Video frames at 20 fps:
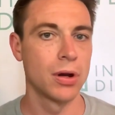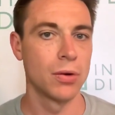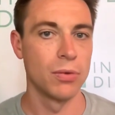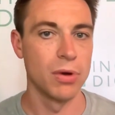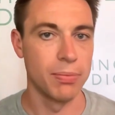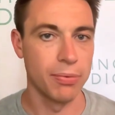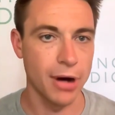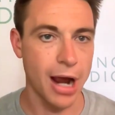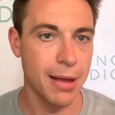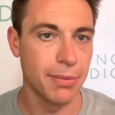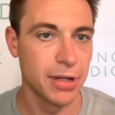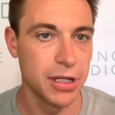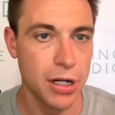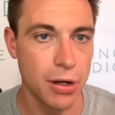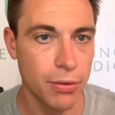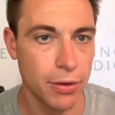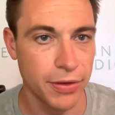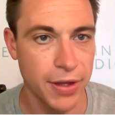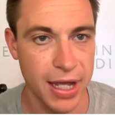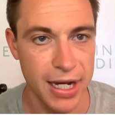We probably
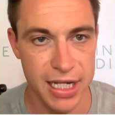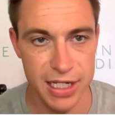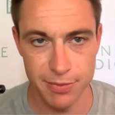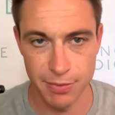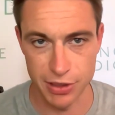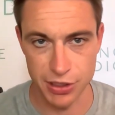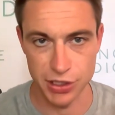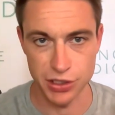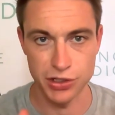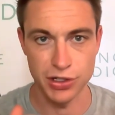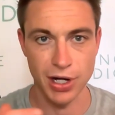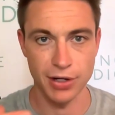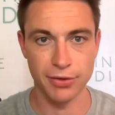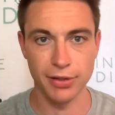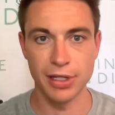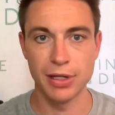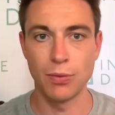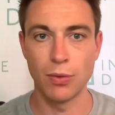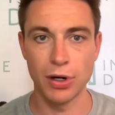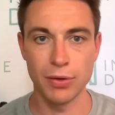know what that is, but just
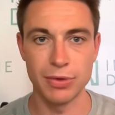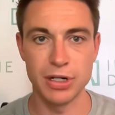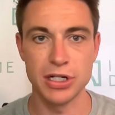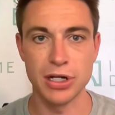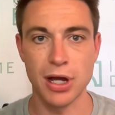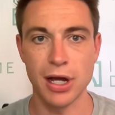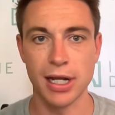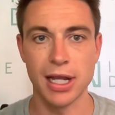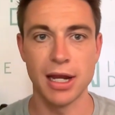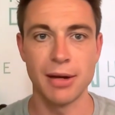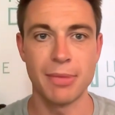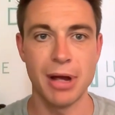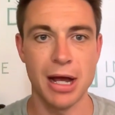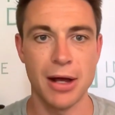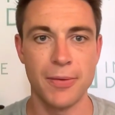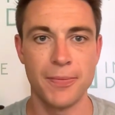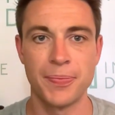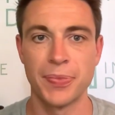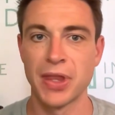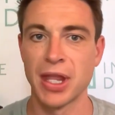generally, what are we talking
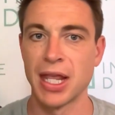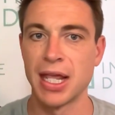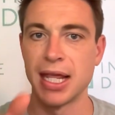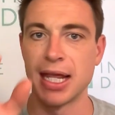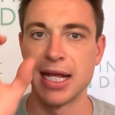about?